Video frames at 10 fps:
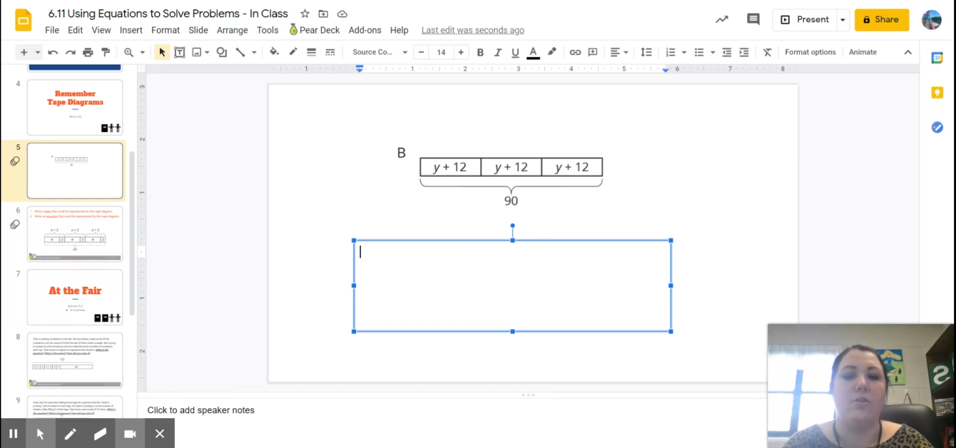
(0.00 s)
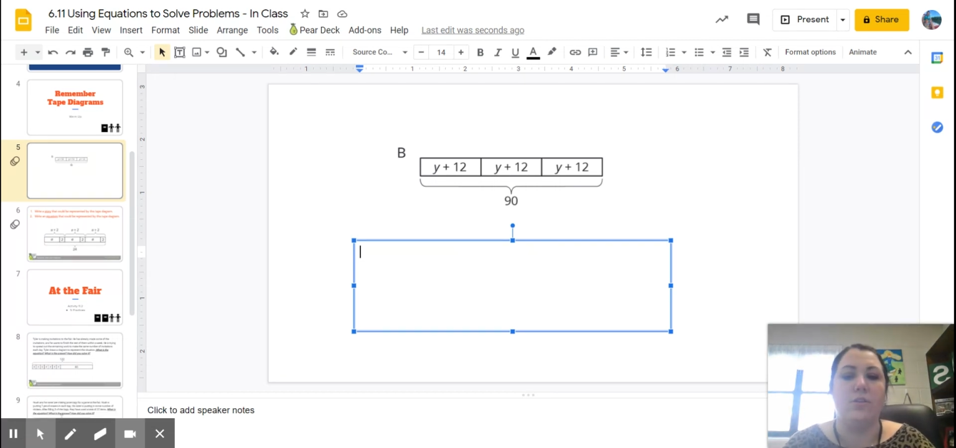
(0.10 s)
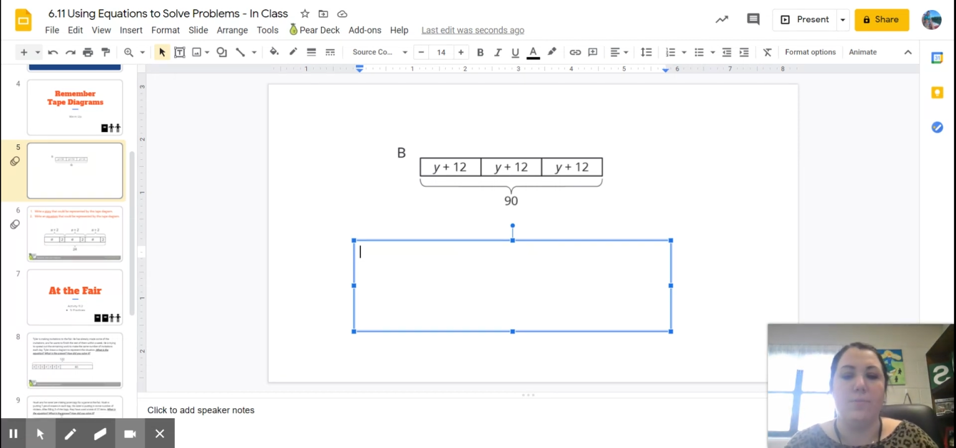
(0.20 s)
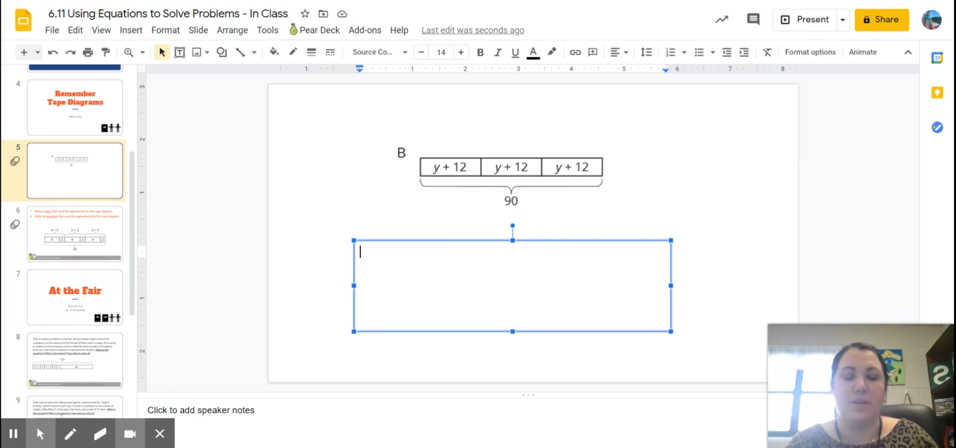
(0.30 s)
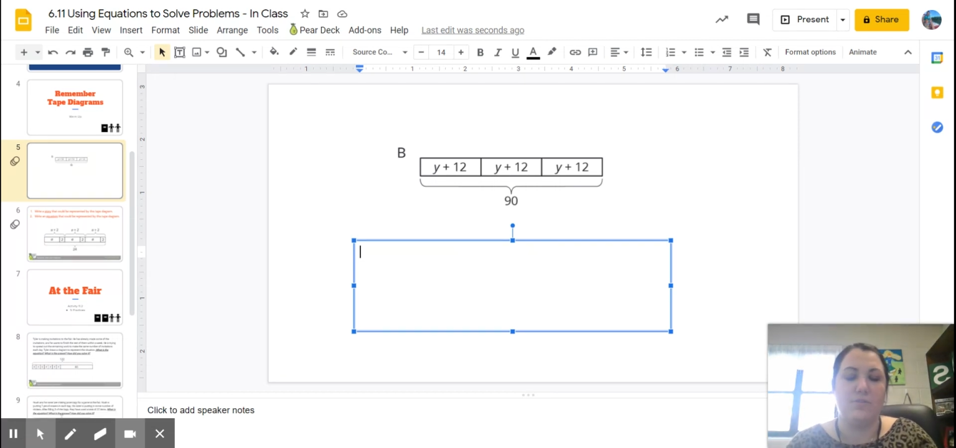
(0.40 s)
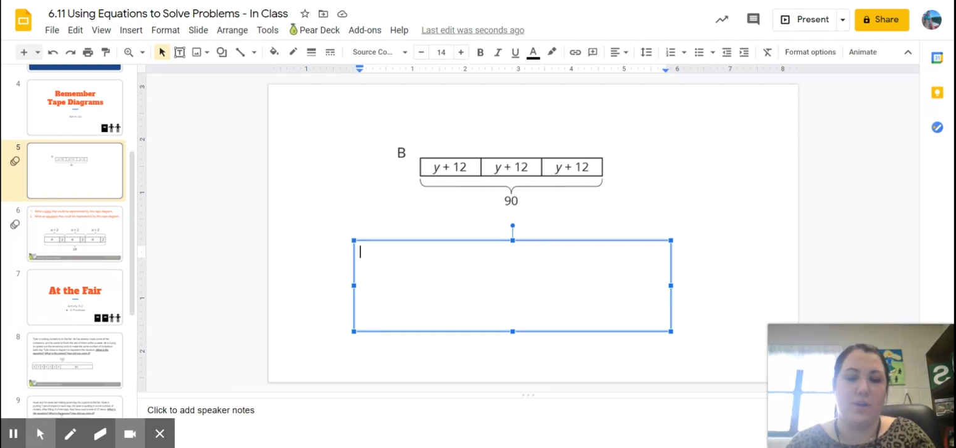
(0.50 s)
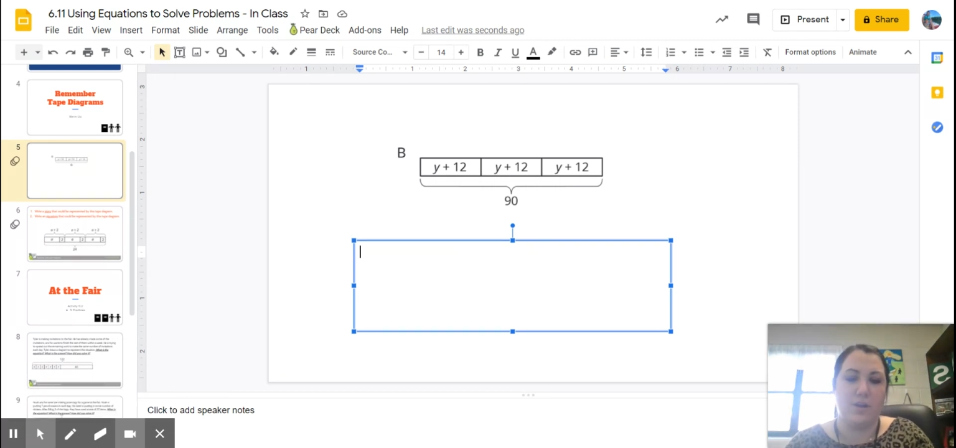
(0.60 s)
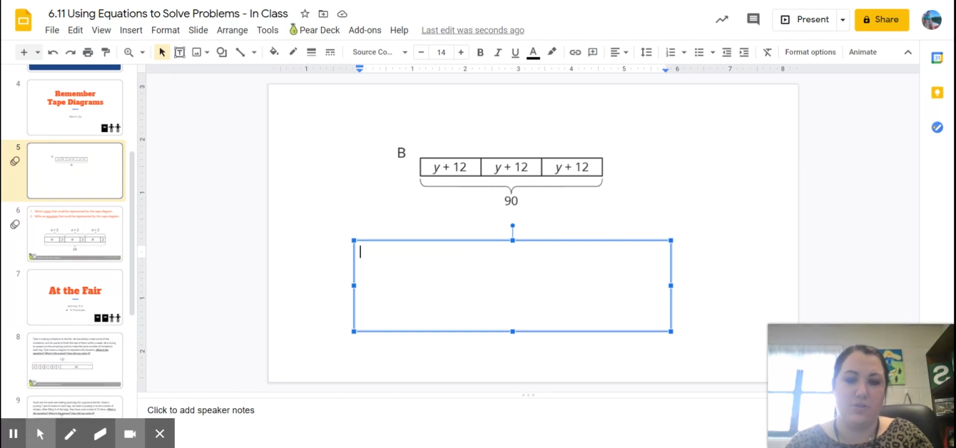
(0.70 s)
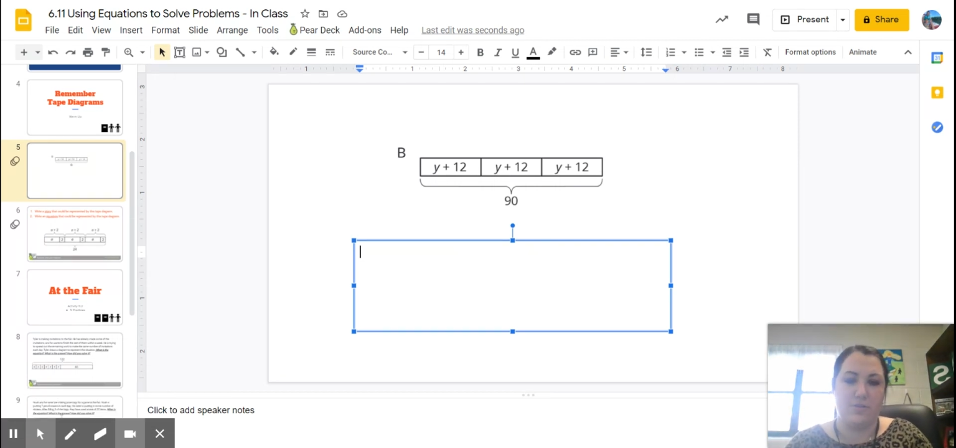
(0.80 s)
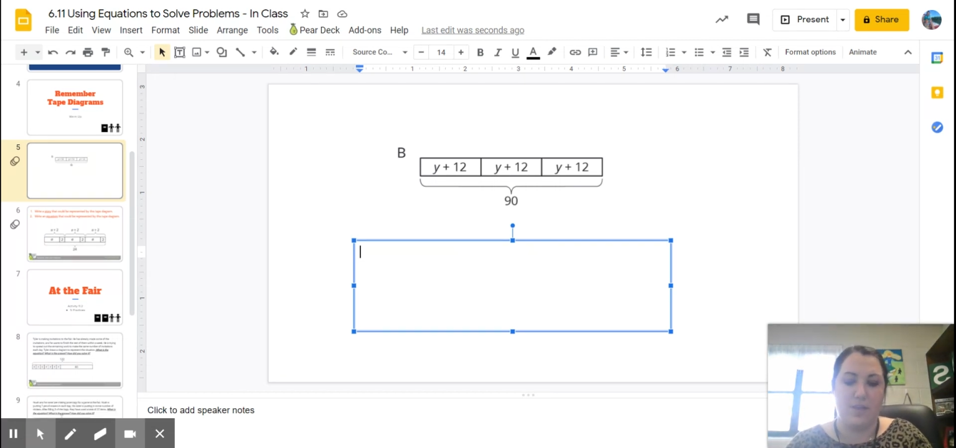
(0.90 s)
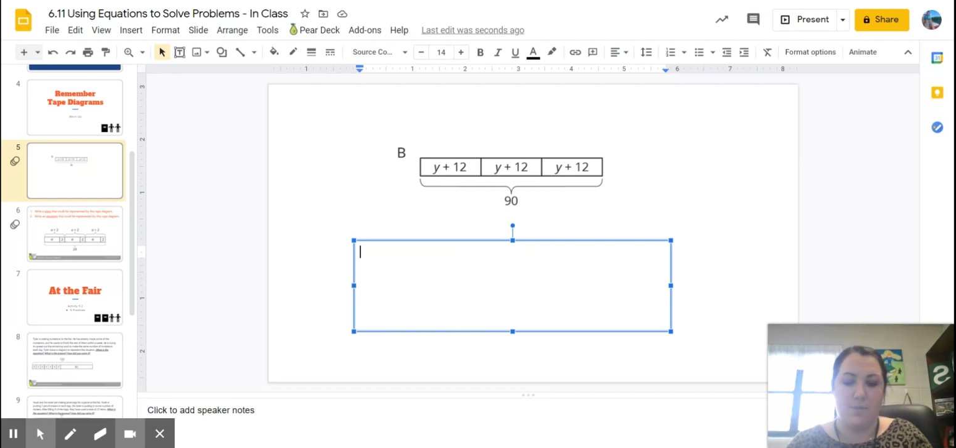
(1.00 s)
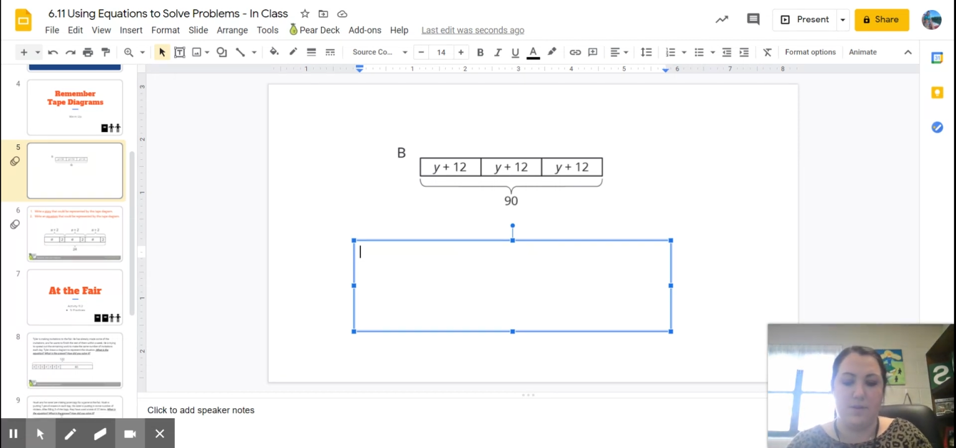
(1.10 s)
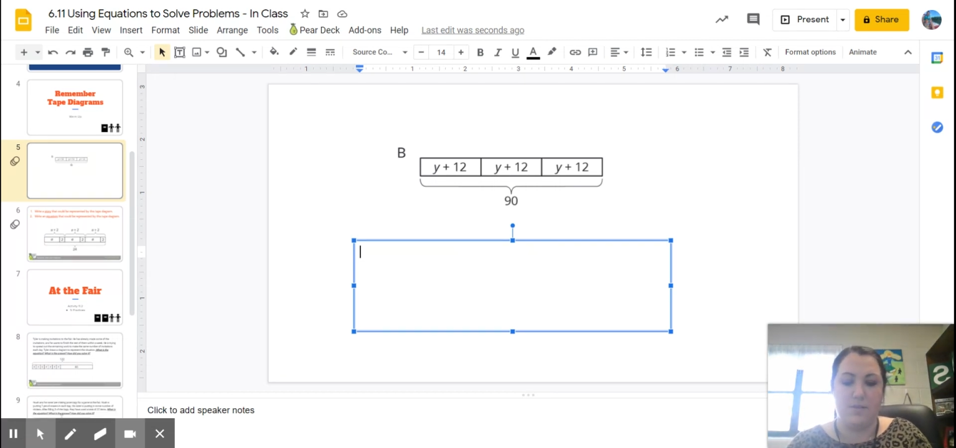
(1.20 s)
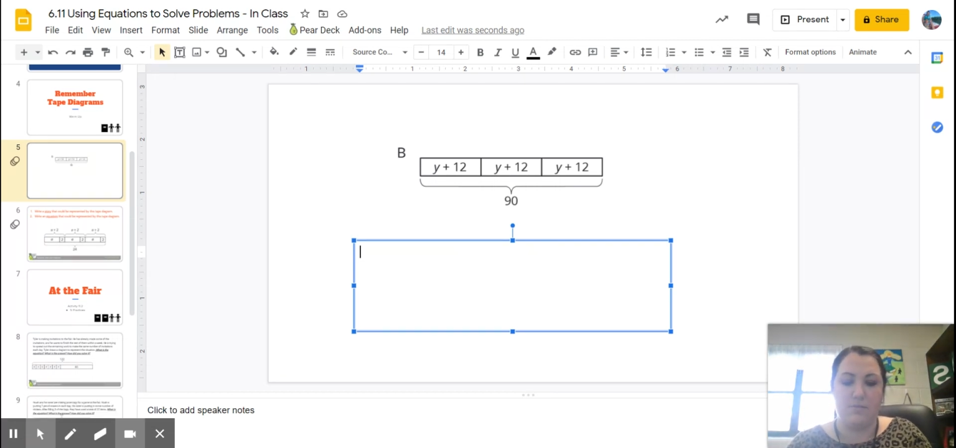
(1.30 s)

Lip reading: a little bit so I can just type it in.